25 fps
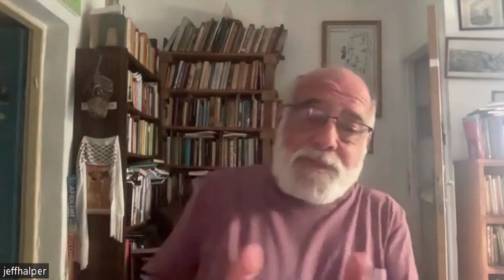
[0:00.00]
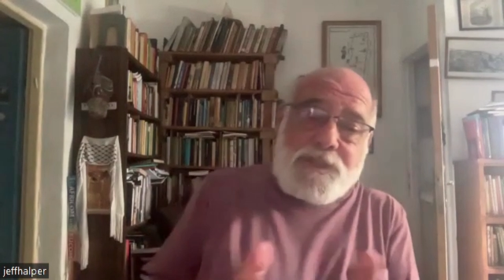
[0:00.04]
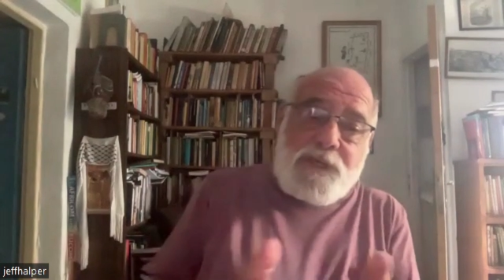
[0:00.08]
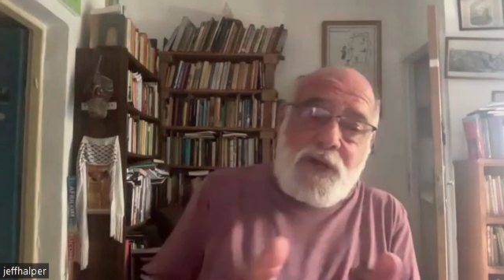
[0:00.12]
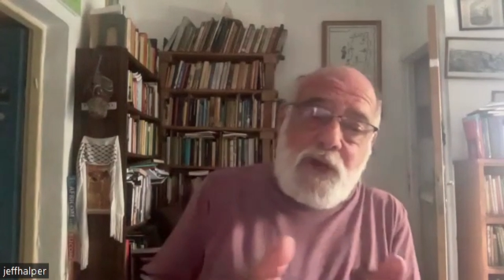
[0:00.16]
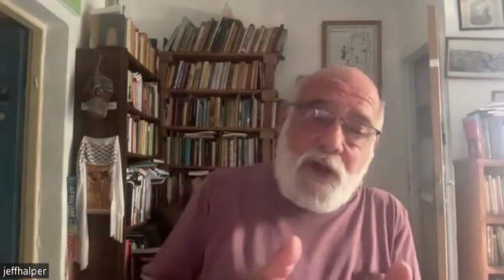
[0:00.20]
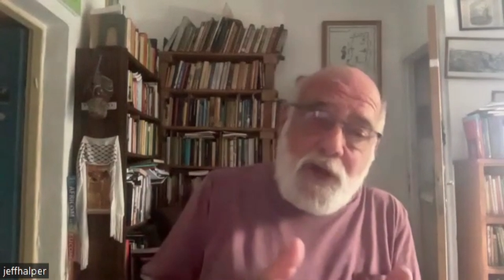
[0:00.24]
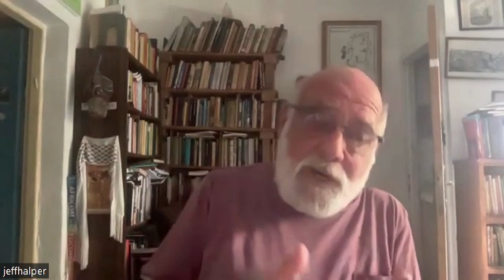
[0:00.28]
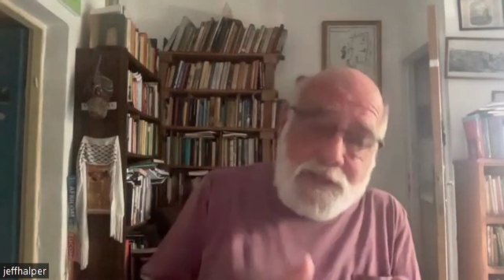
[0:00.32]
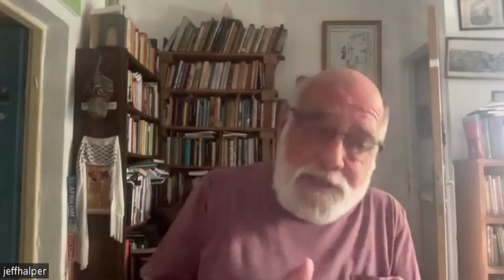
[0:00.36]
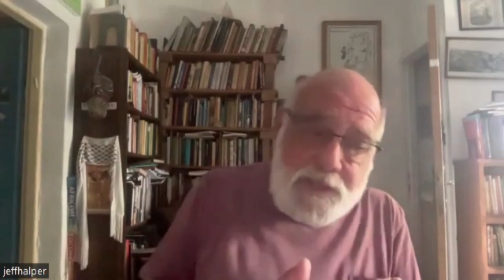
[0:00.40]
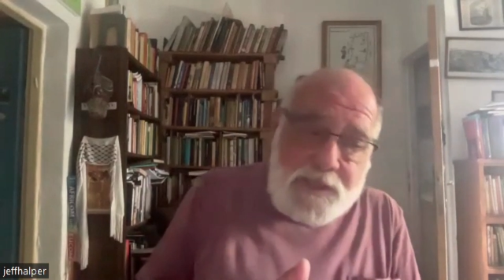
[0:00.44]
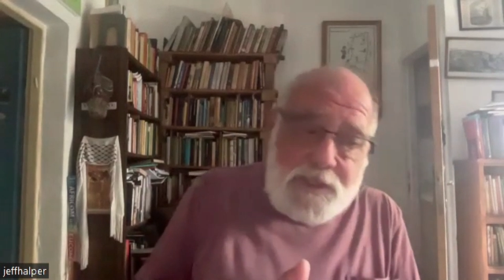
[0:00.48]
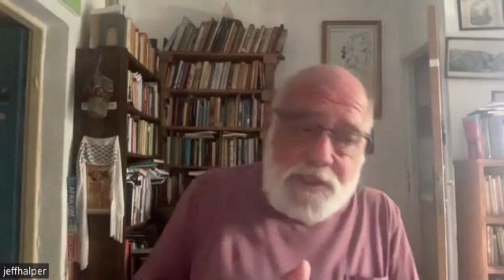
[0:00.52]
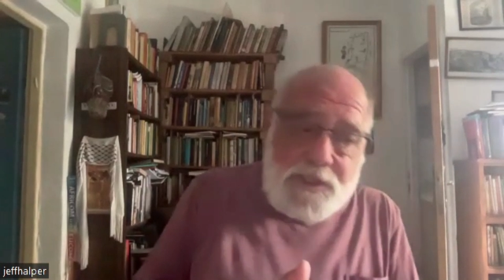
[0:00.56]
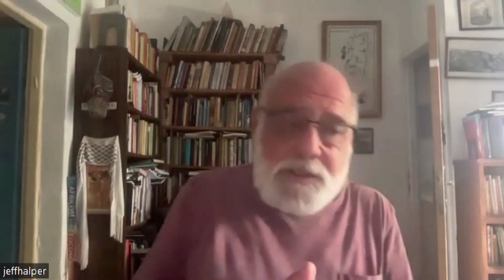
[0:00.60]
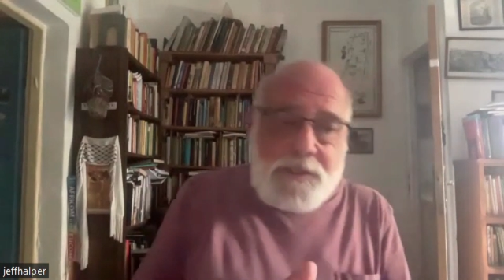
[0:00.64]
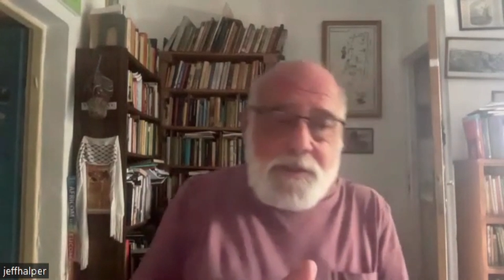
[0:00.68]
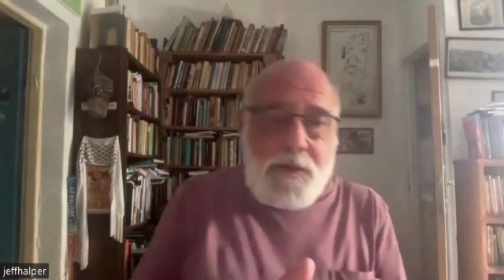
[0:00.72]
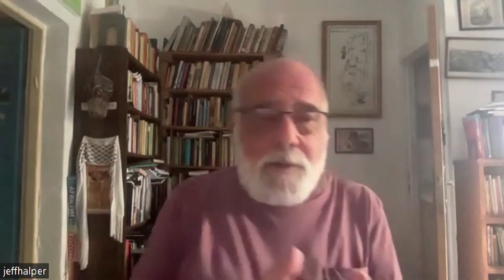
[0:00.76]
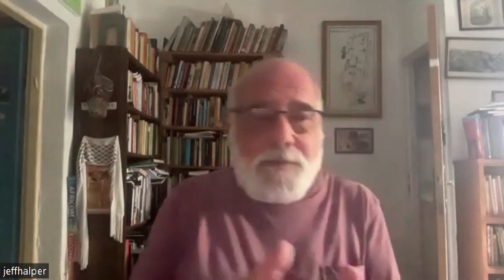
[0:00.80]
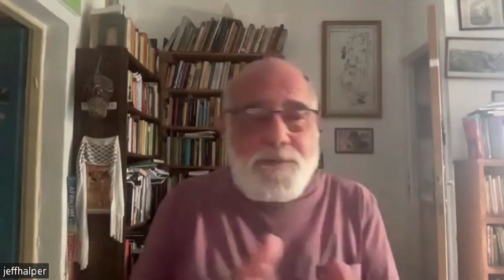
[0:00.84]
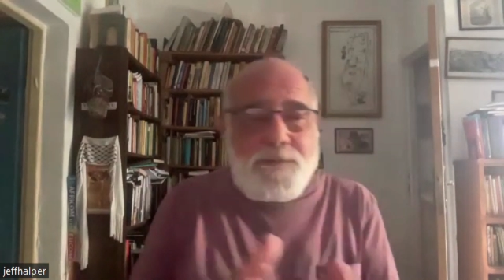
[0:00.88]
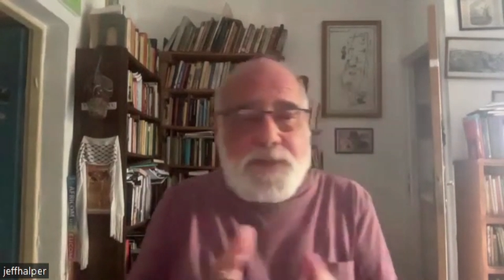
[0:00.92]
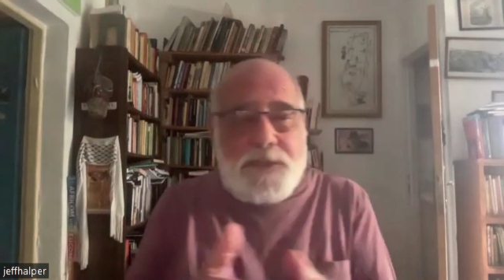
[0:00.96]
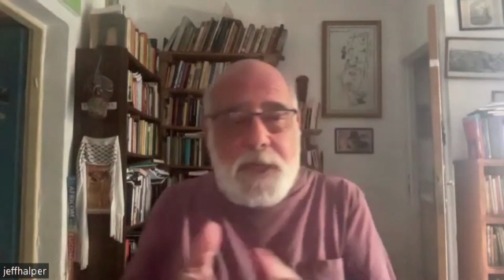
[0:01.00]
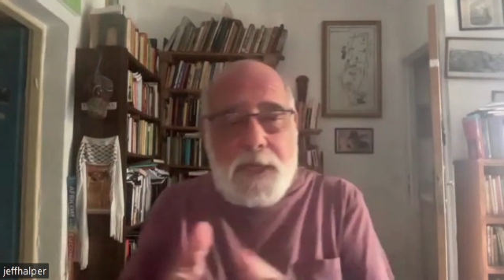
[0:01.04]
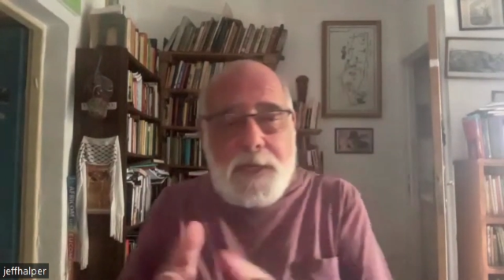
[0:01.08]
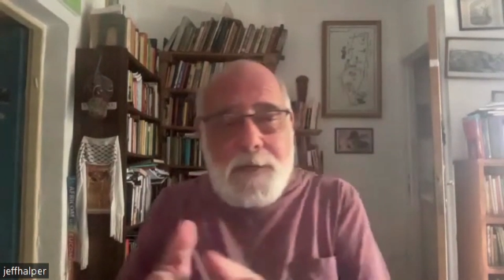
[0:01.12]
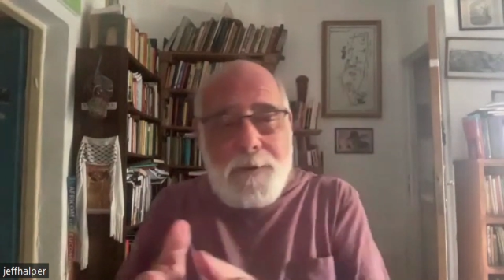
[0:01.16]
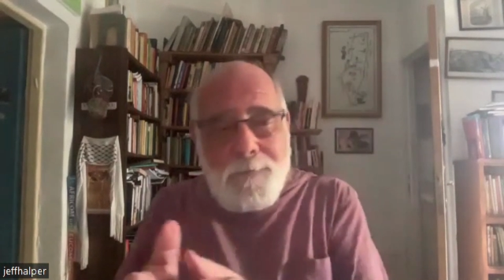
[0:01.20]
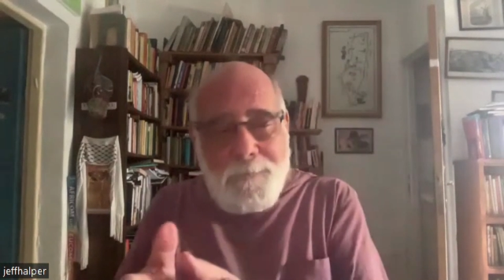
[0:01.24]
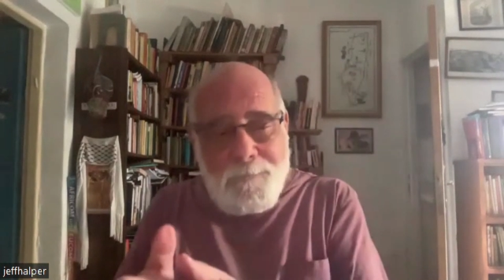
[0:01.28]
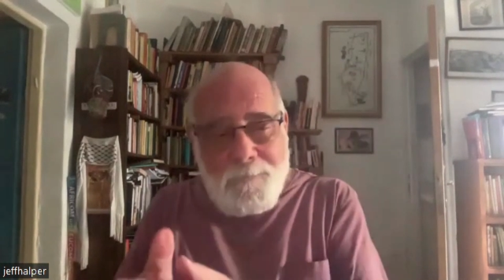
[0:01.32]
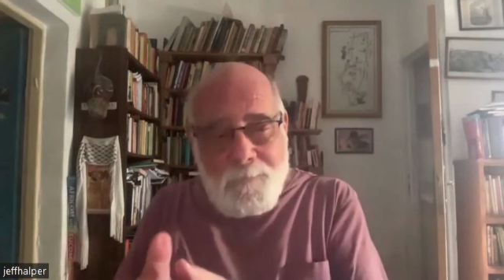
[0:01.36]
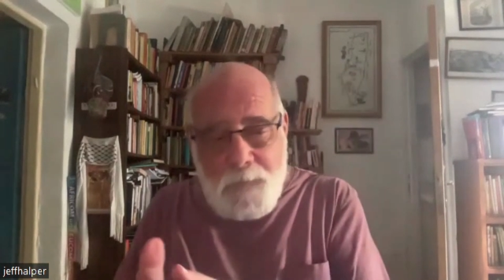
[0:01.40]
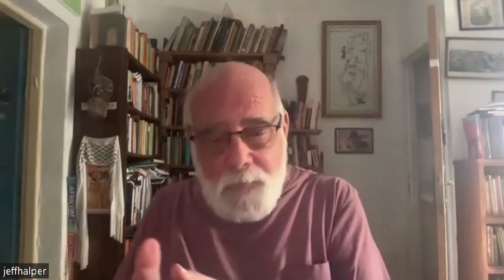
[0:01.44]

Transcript: of the hostages are upset,